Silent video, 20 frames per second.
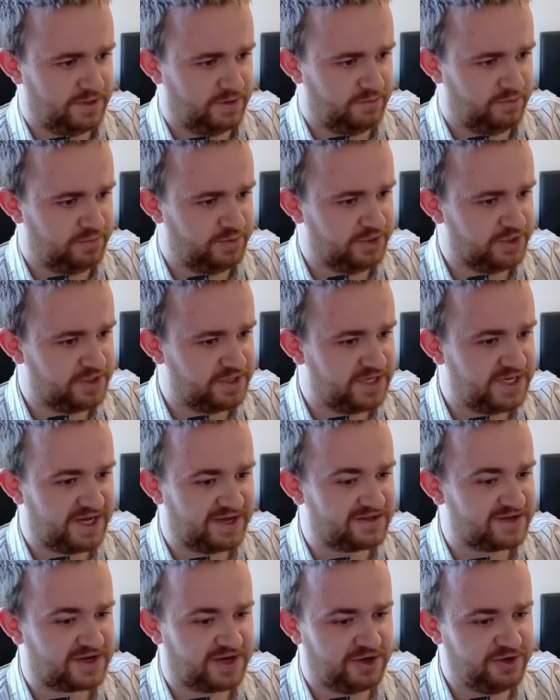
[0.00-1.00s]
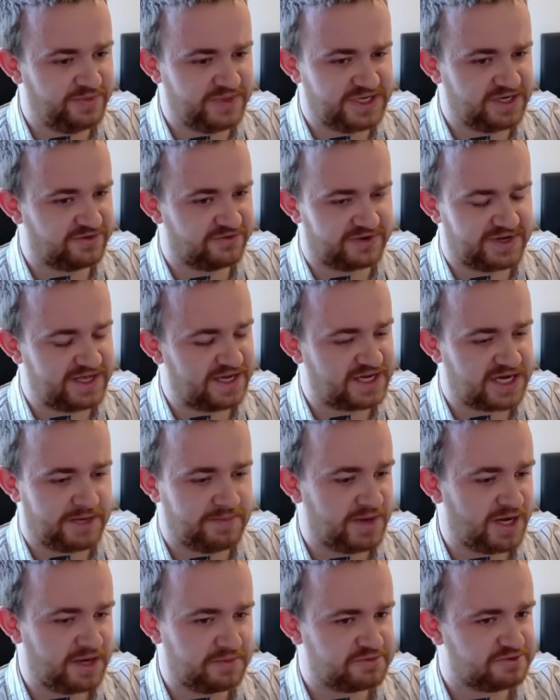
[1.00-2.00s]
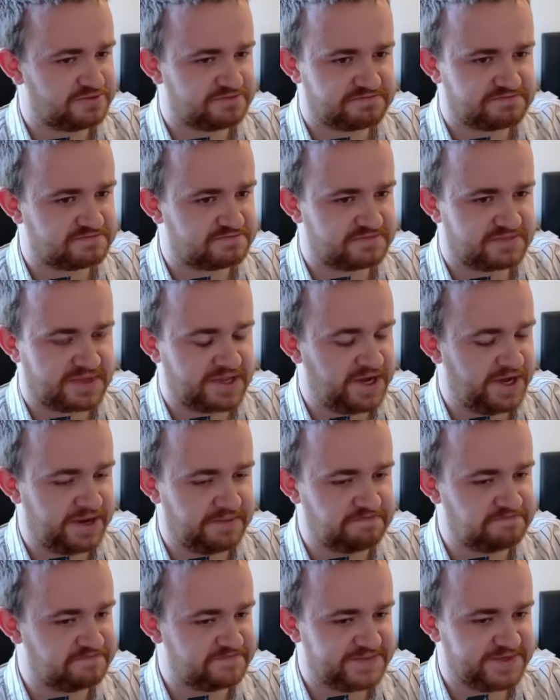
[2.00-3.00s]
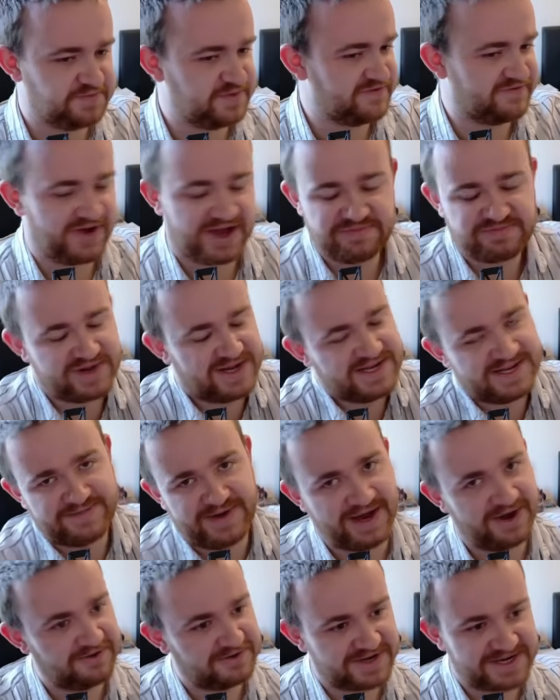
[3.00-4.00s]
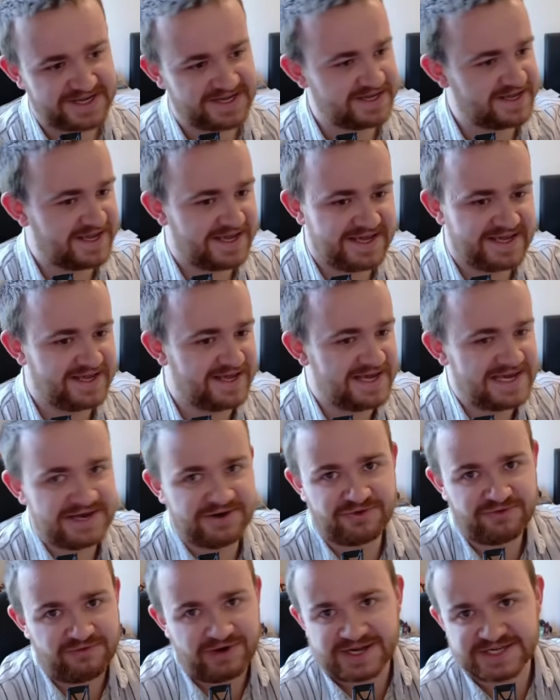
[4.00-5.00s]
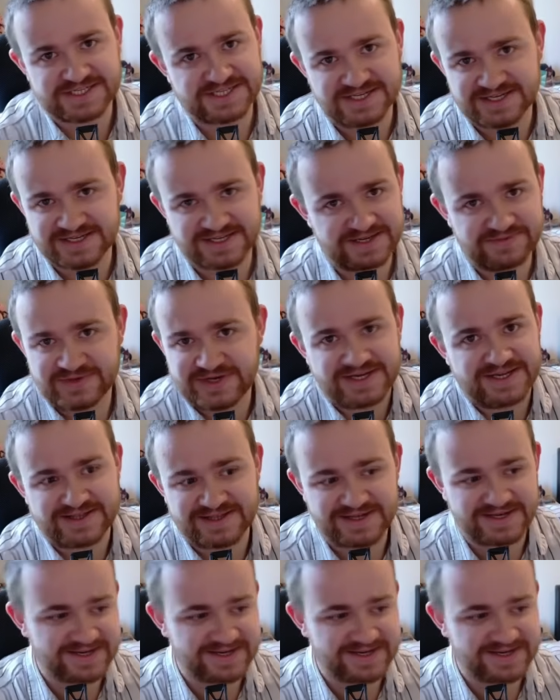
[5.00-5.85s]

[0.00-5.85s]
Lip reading: But yeah, the KOBY didn't really come up. I played him out and he got rested immediately.